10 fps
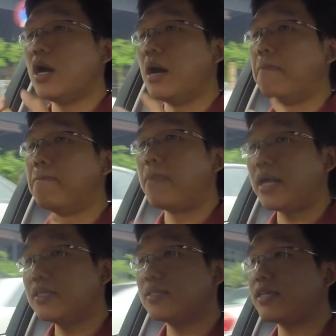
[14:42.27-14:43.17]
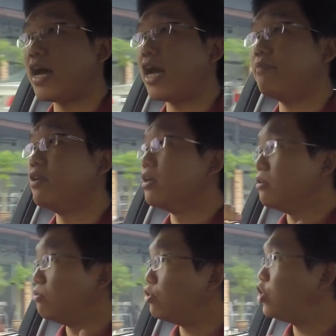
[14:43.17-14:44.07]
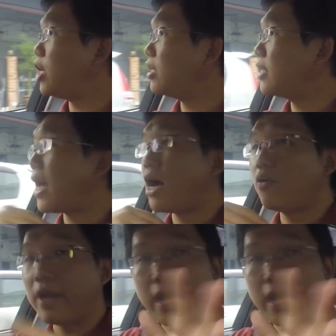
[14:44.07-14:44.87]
a month's time to shake down